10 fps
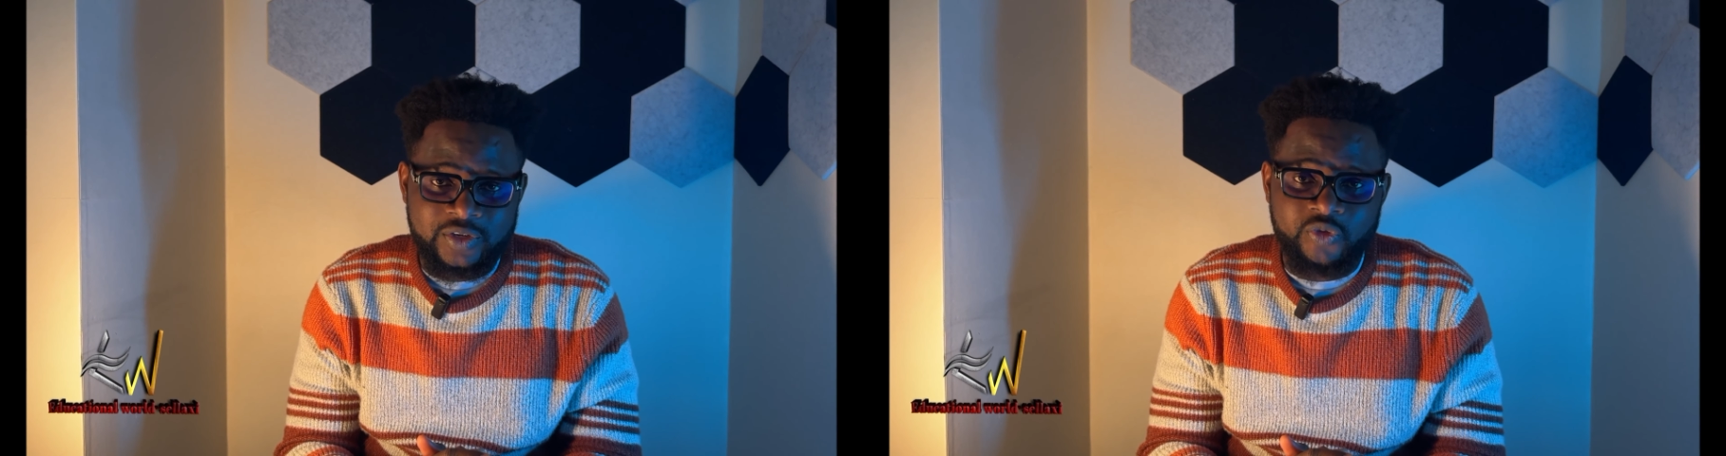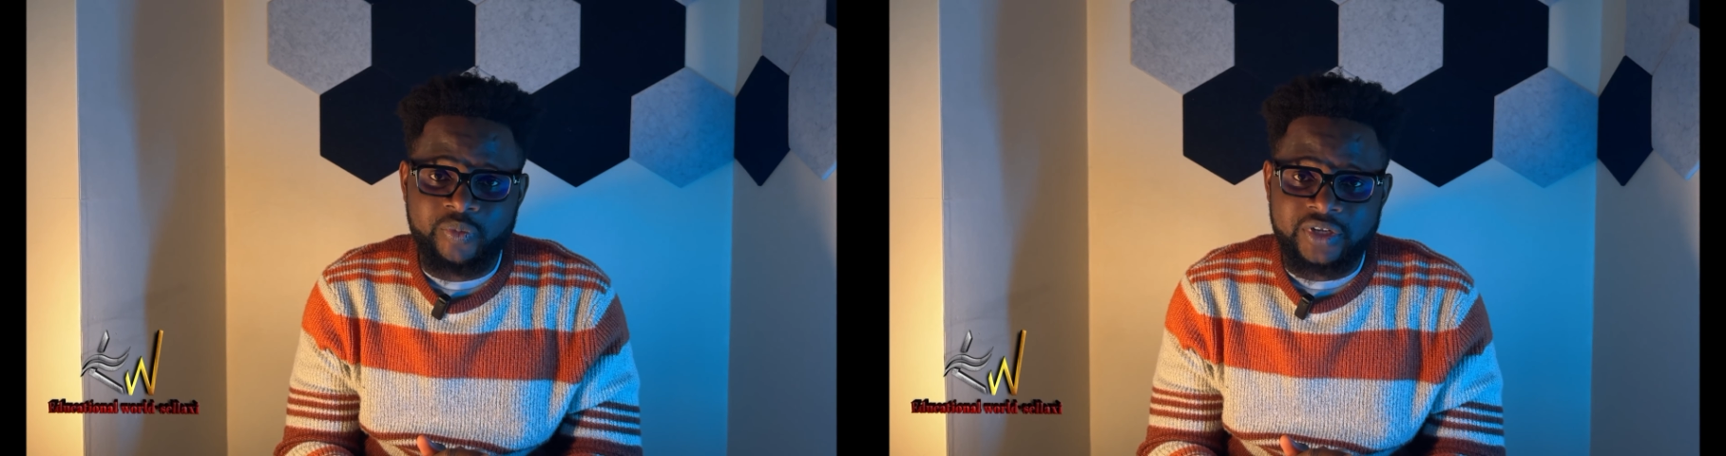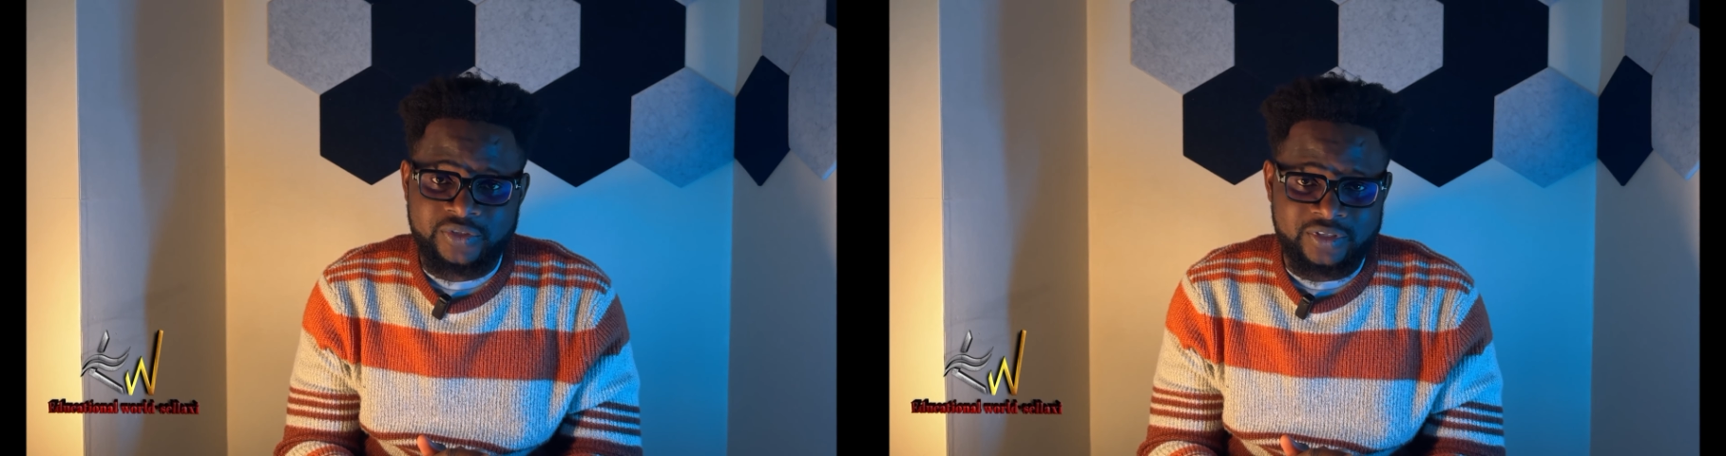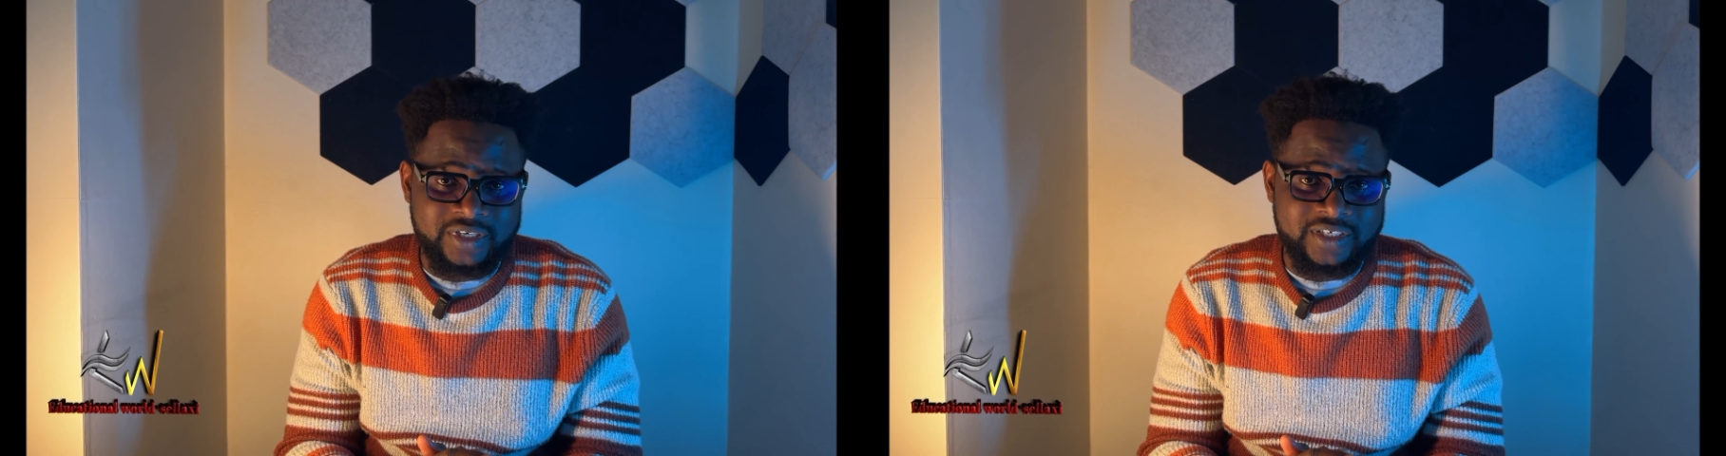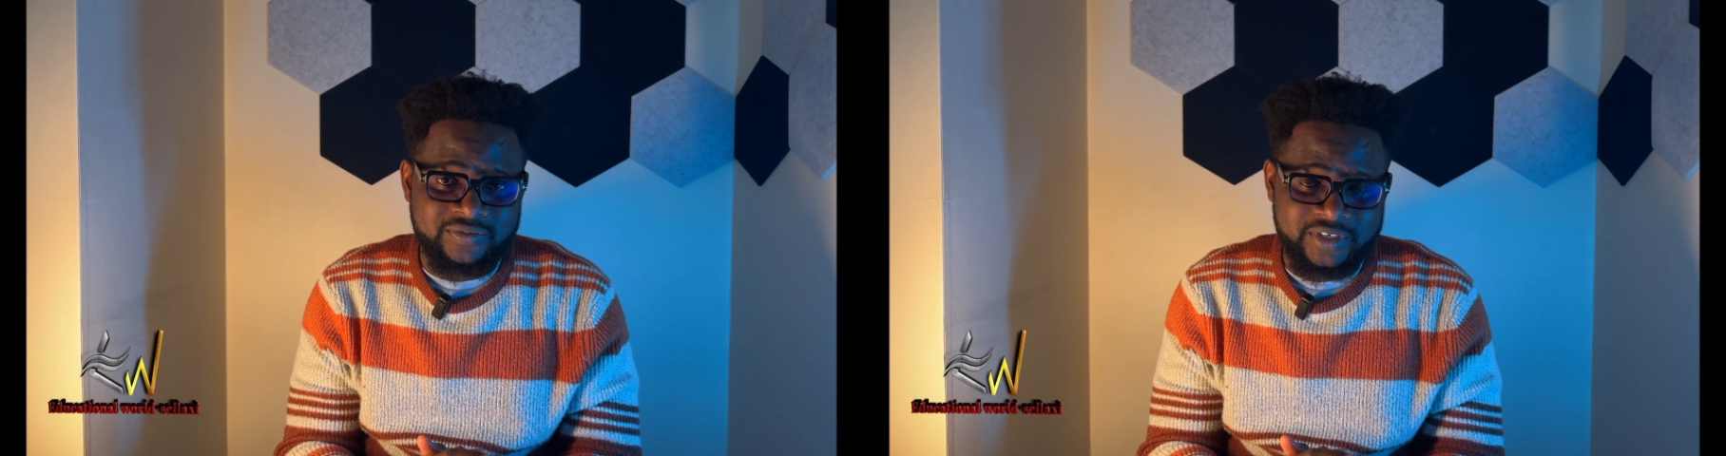go back to
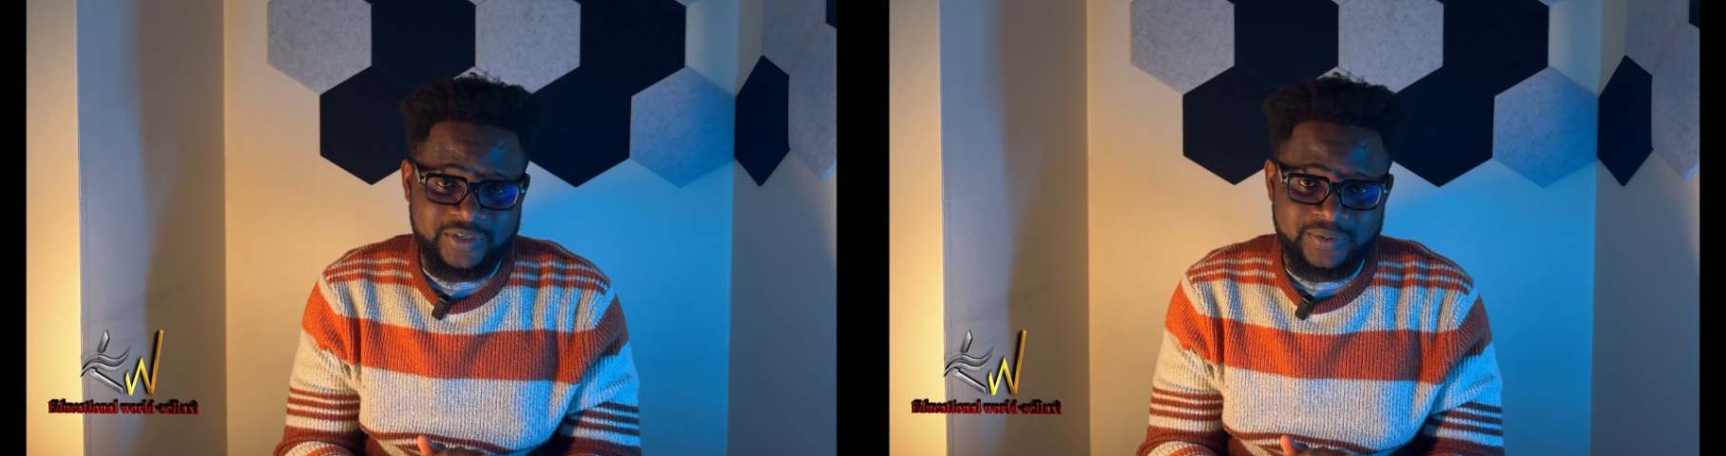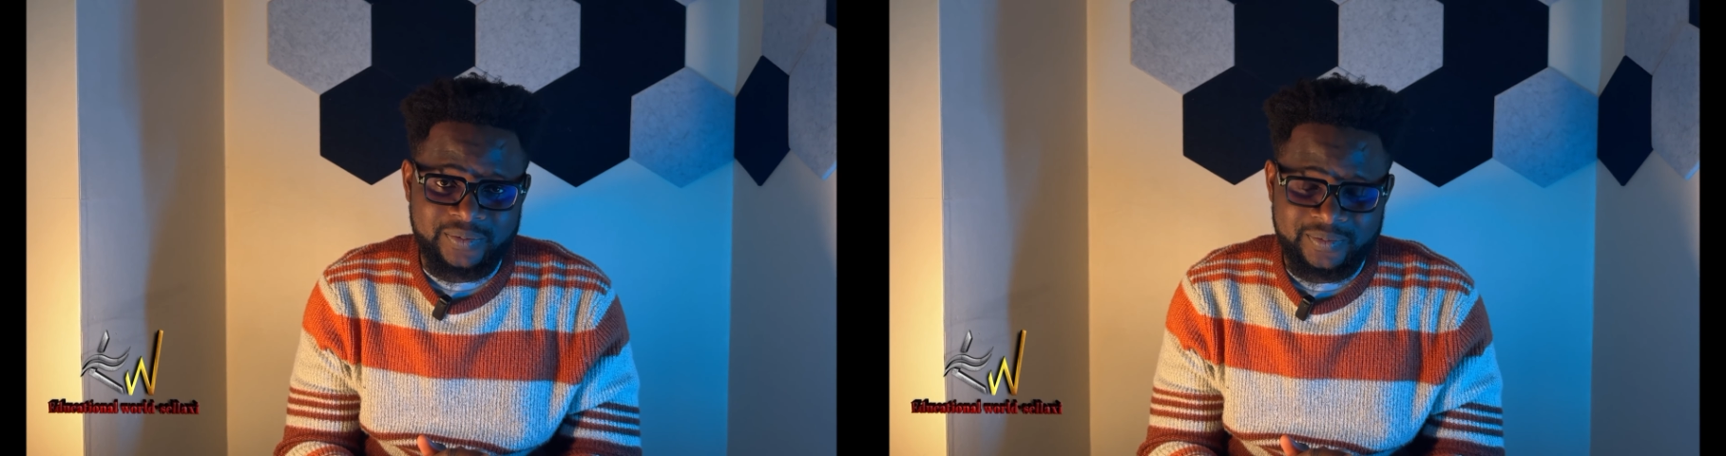today's video.